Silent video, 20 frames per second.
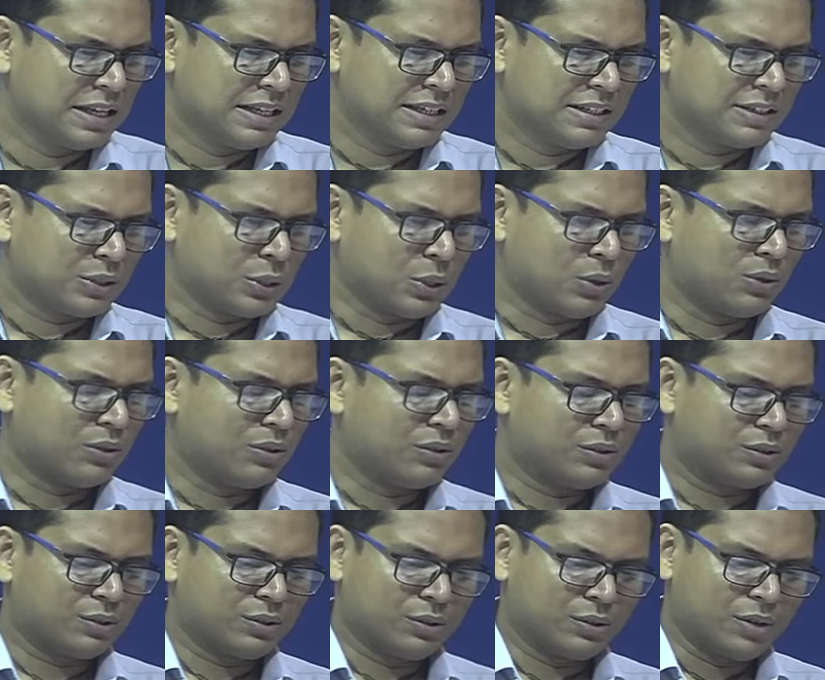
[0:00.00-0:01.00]
So
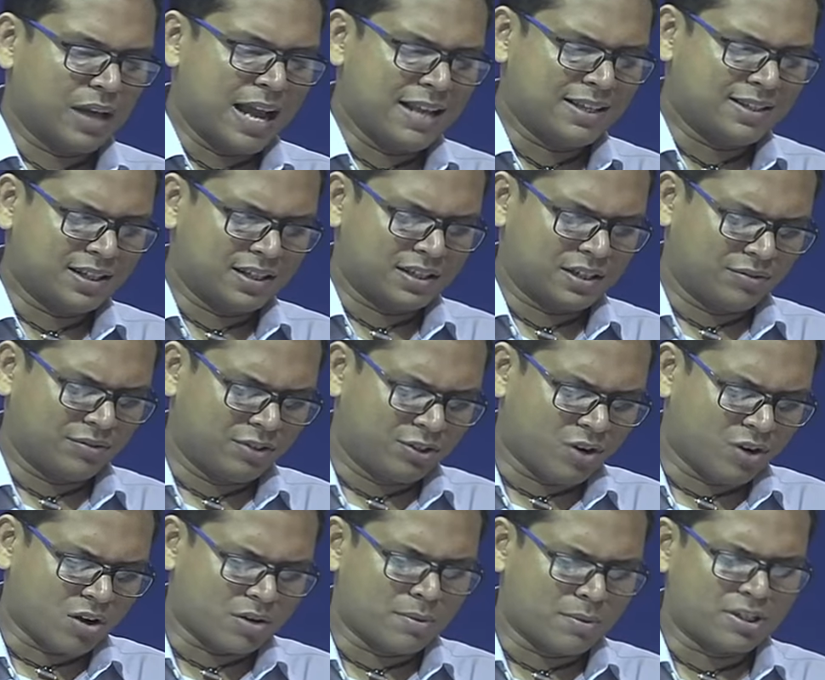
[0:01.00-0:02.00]
as such, if you
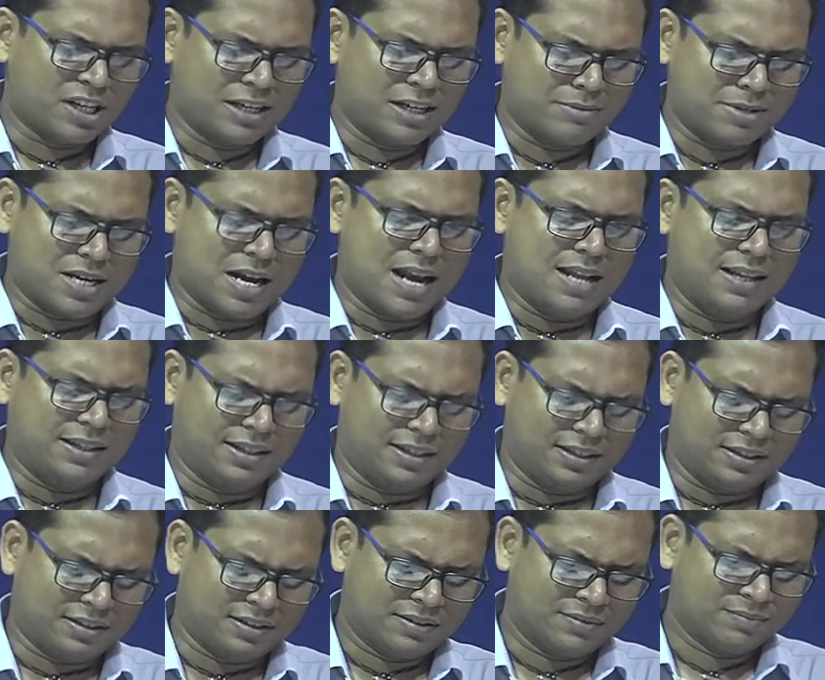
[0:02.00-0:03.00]
talk about sentiment
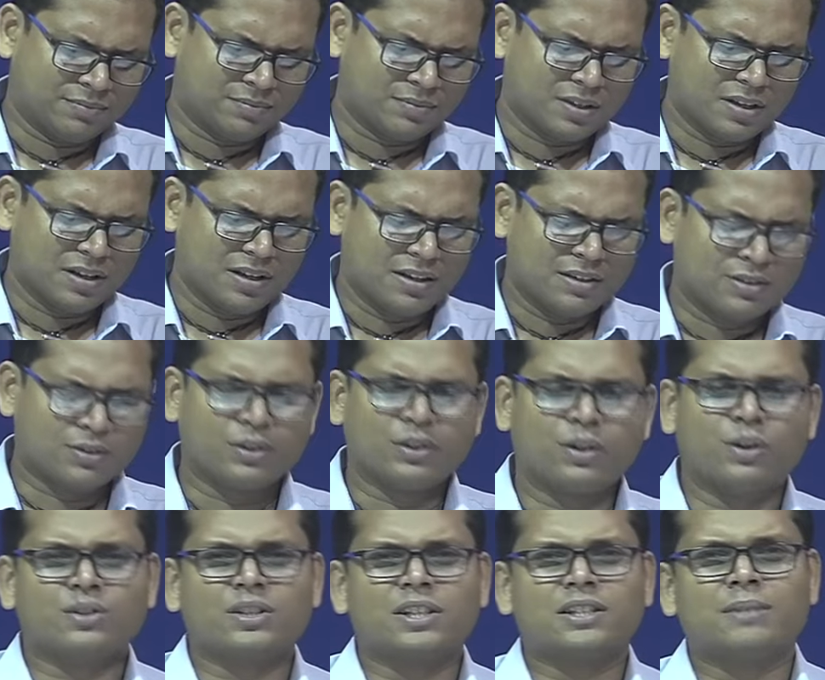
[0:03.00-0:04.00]
analysis, so it
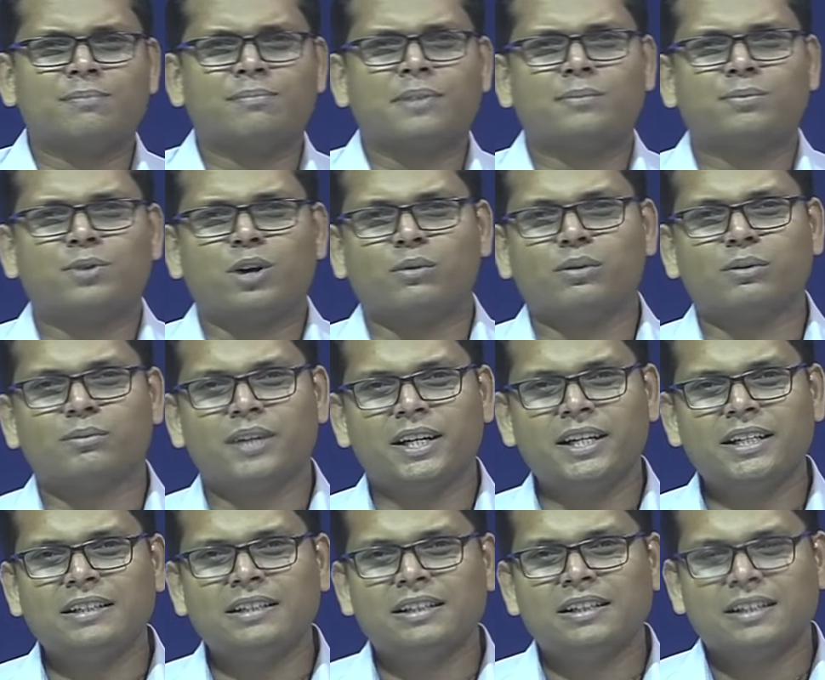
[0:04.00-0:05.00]
looks a simple problem,
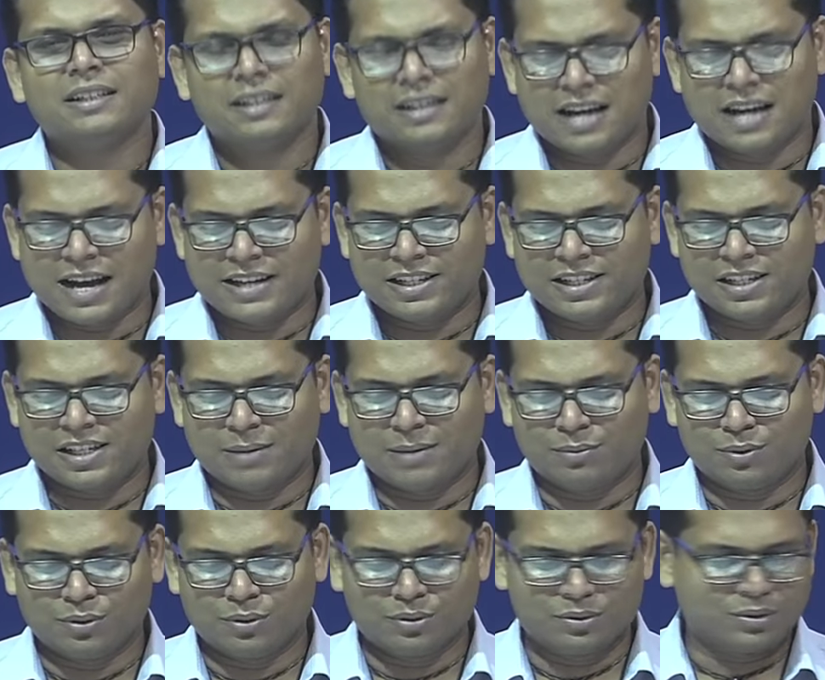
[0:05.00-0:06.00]
right? I just have
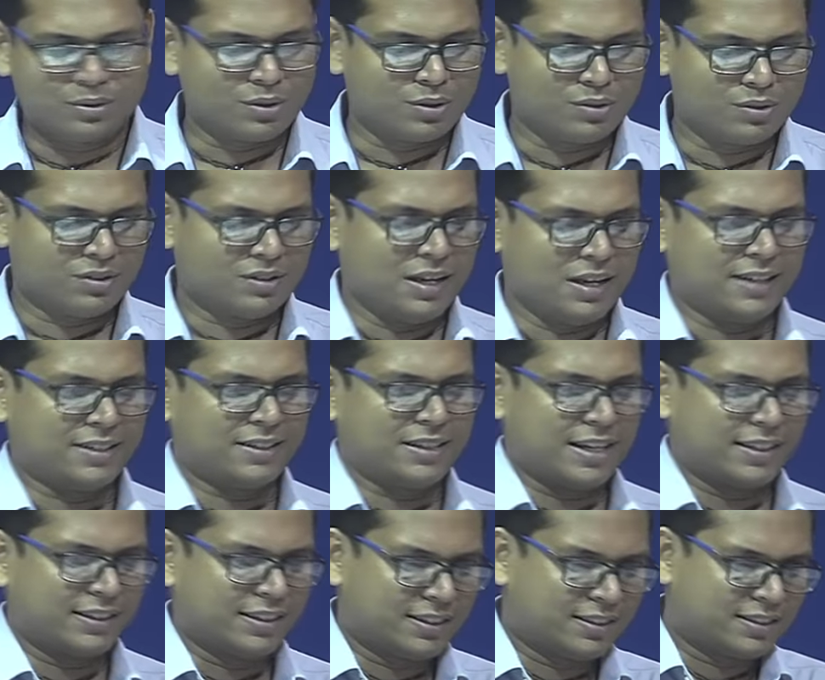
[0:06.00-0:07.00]
to, so let's
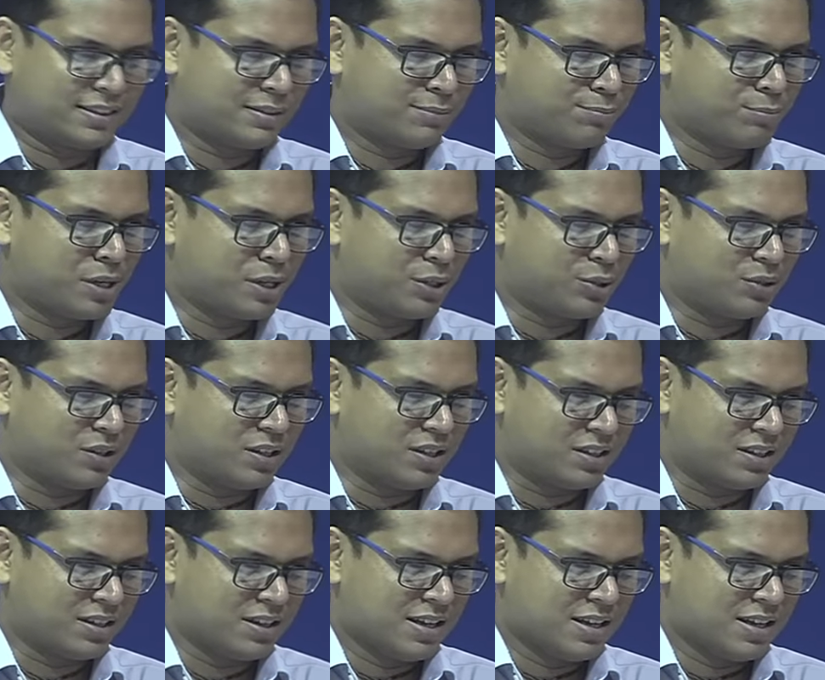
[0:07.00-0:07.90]
take this particular